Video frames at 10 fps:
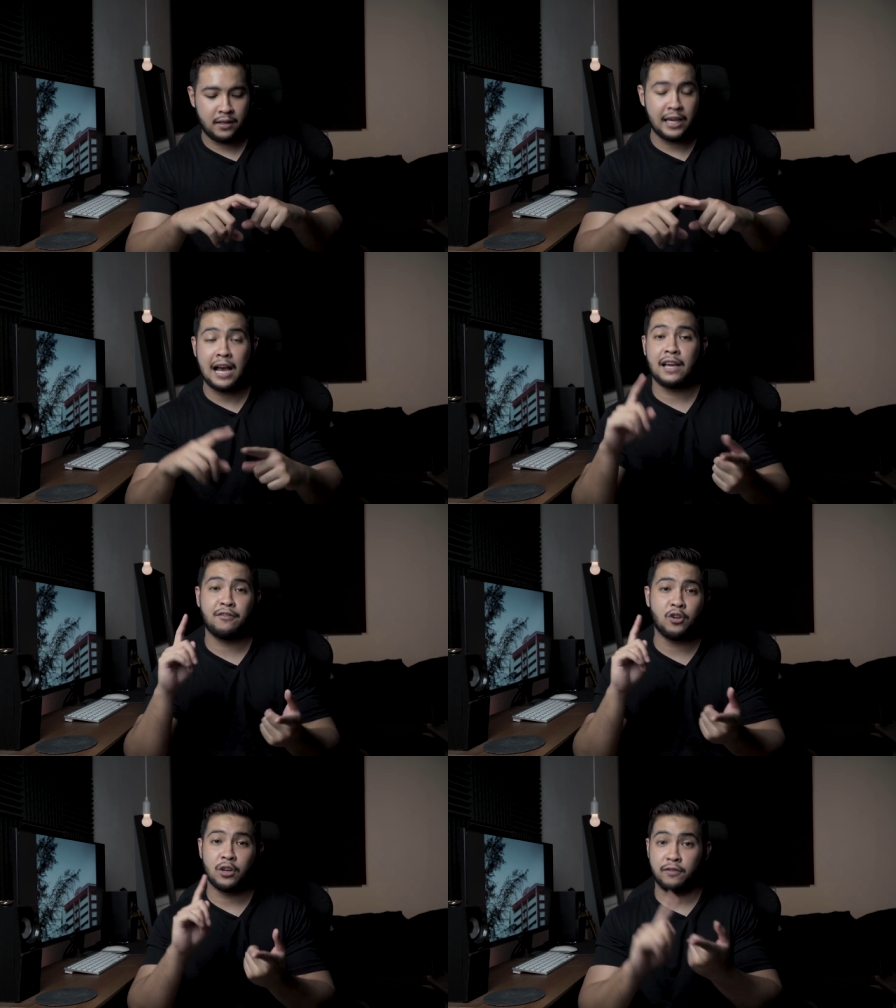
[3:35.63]
Yeah,
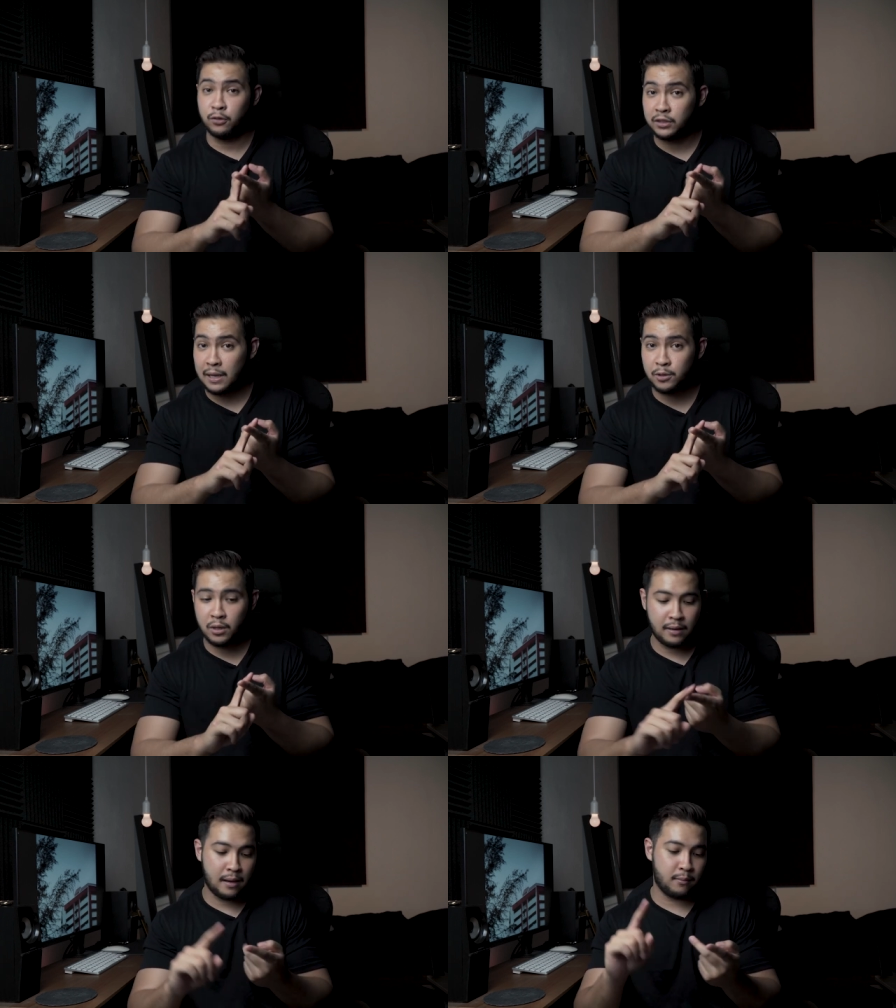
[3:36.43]
I've got a full-time
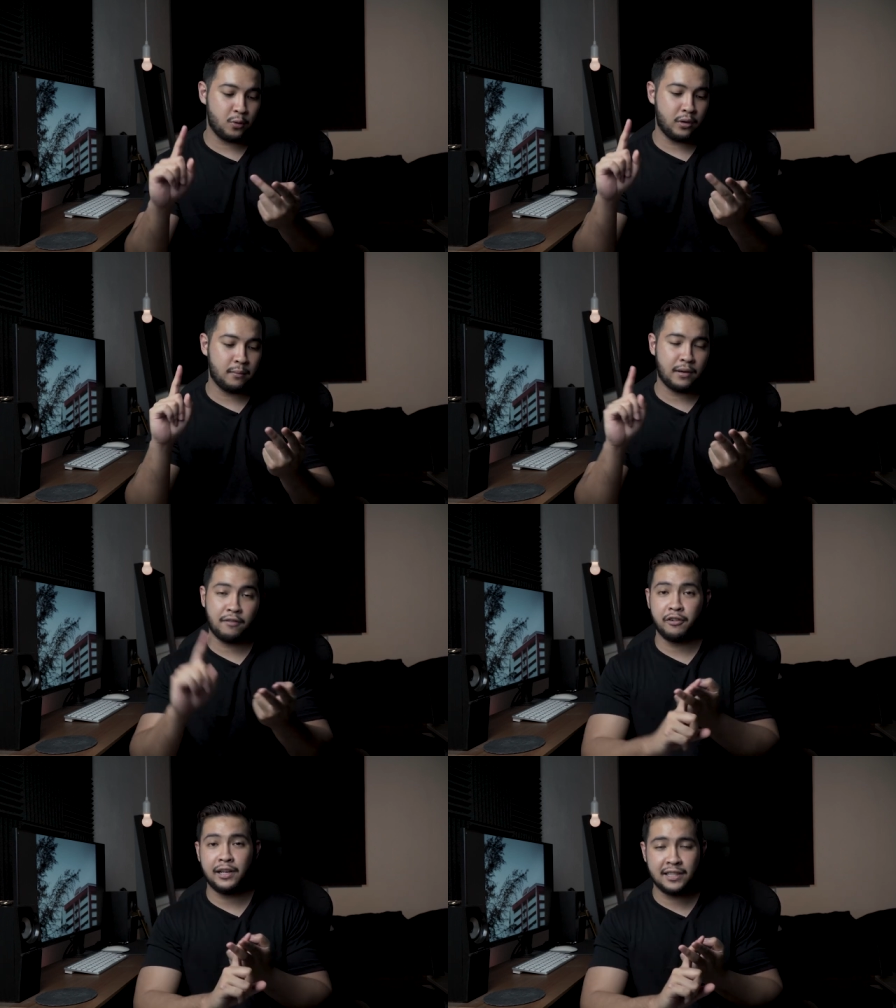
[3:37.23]
job, I'm doing my
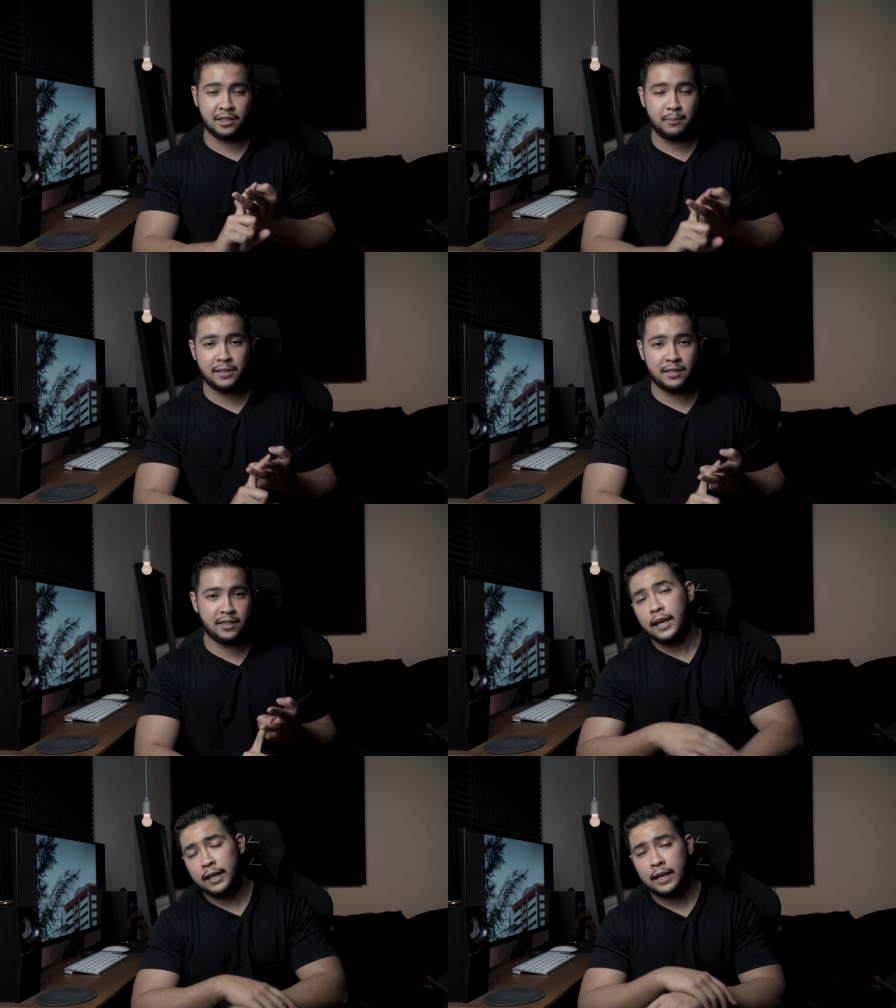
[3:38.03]
freelance
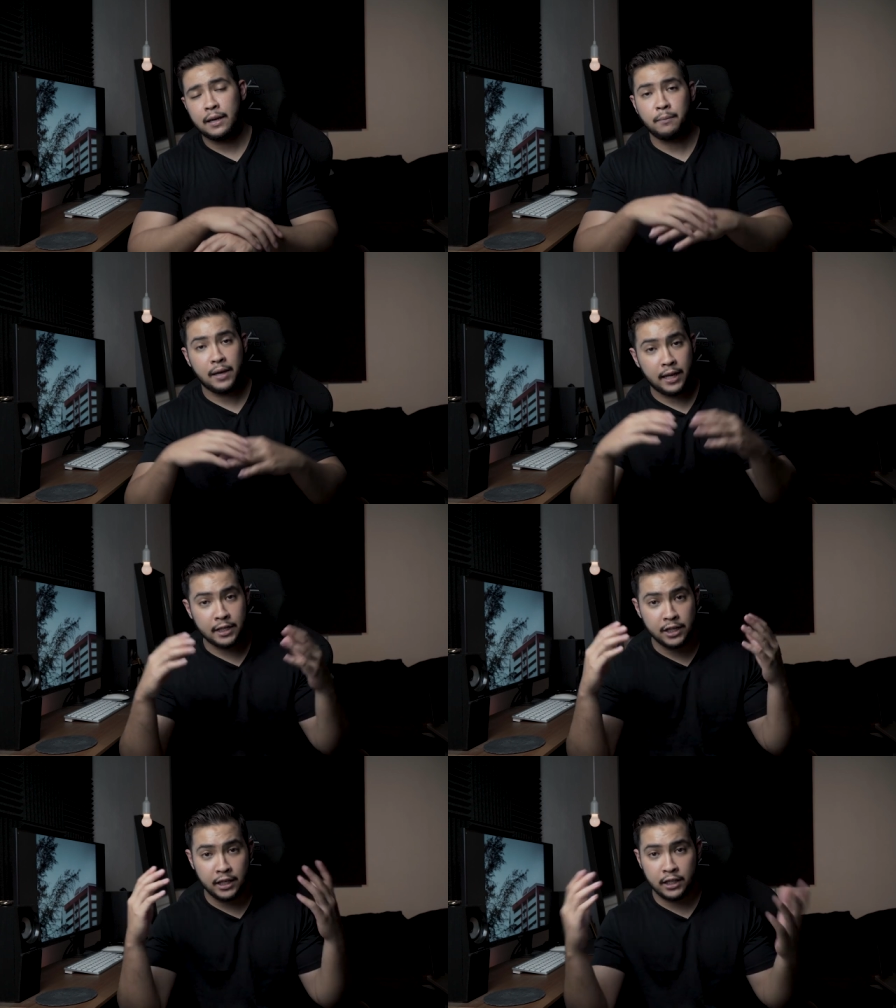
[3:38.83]
business, and I'm
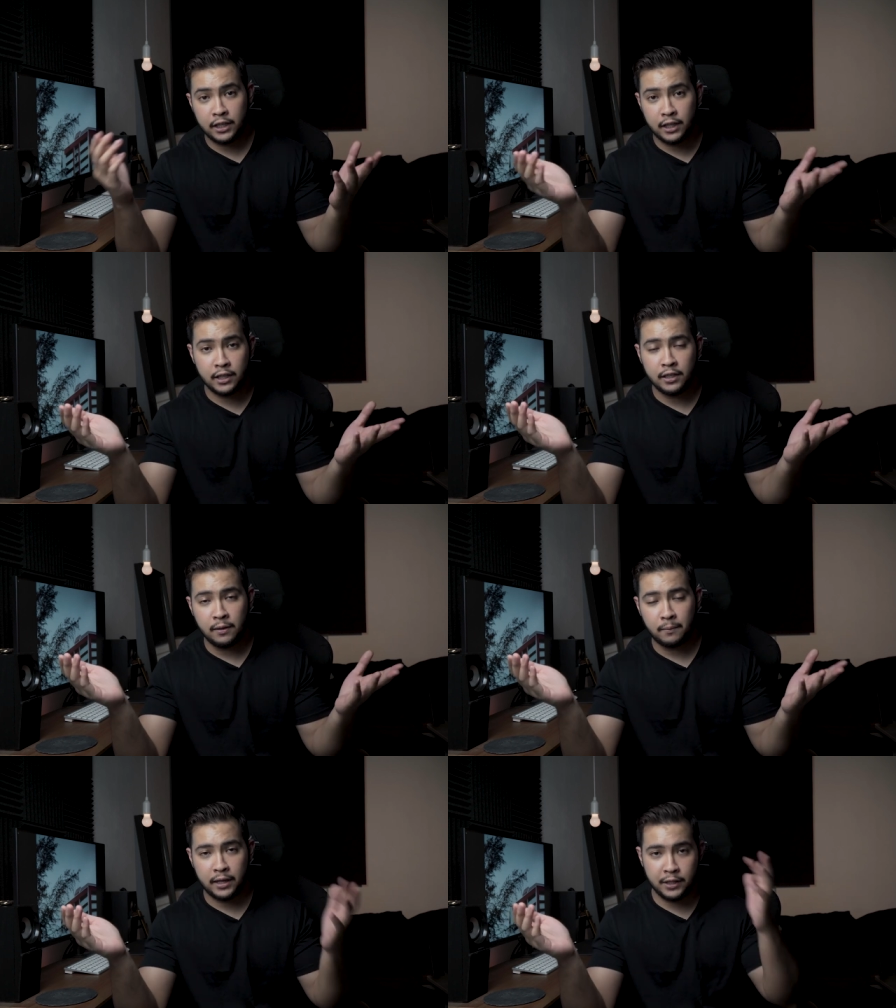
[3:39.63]
managing
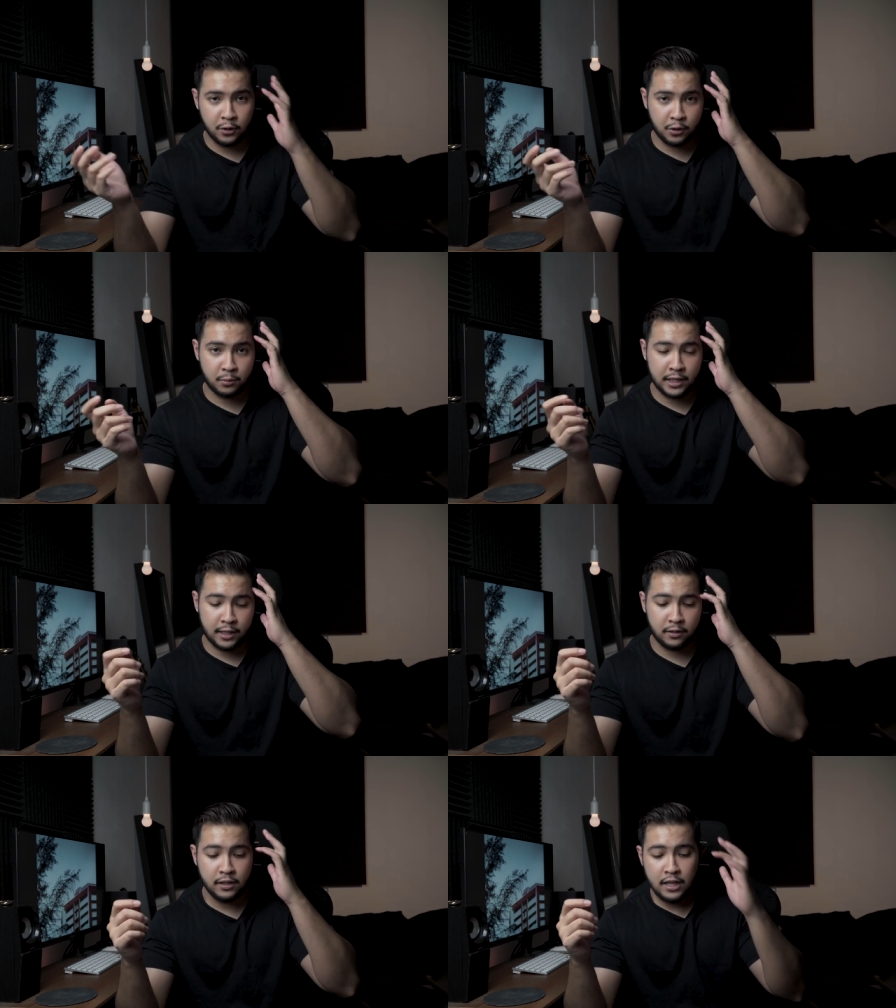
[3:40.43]
here my YouTube
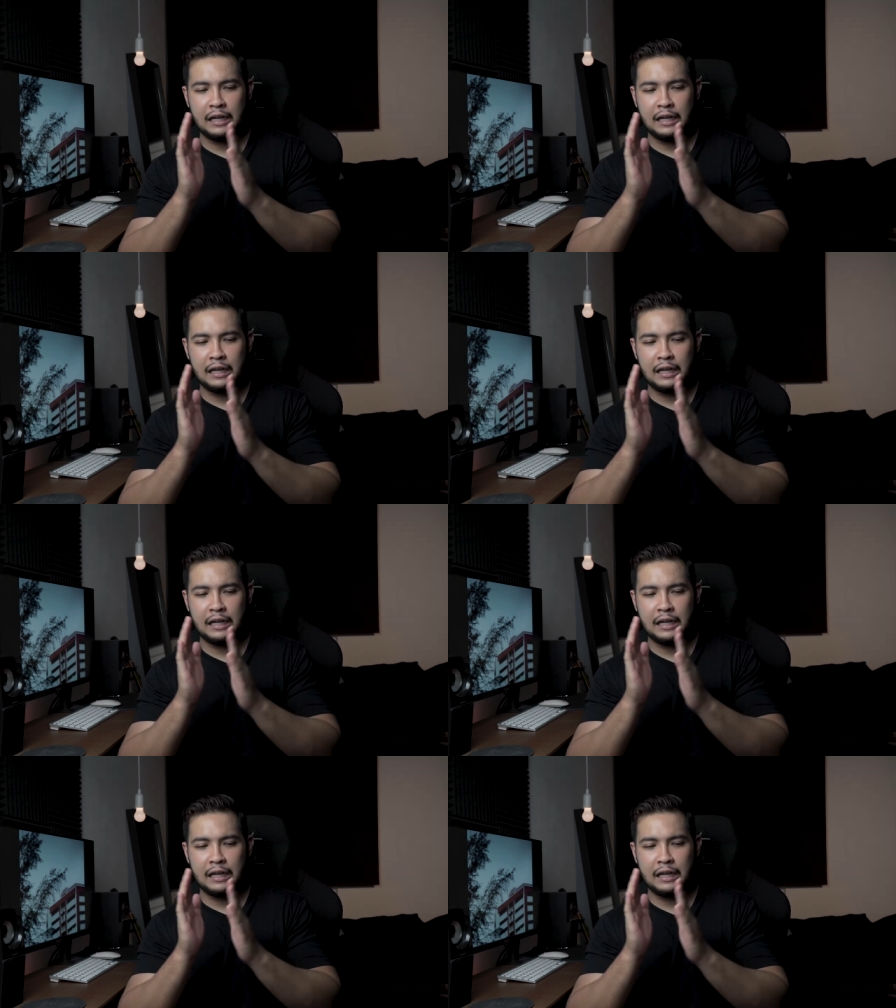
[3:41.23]
channel.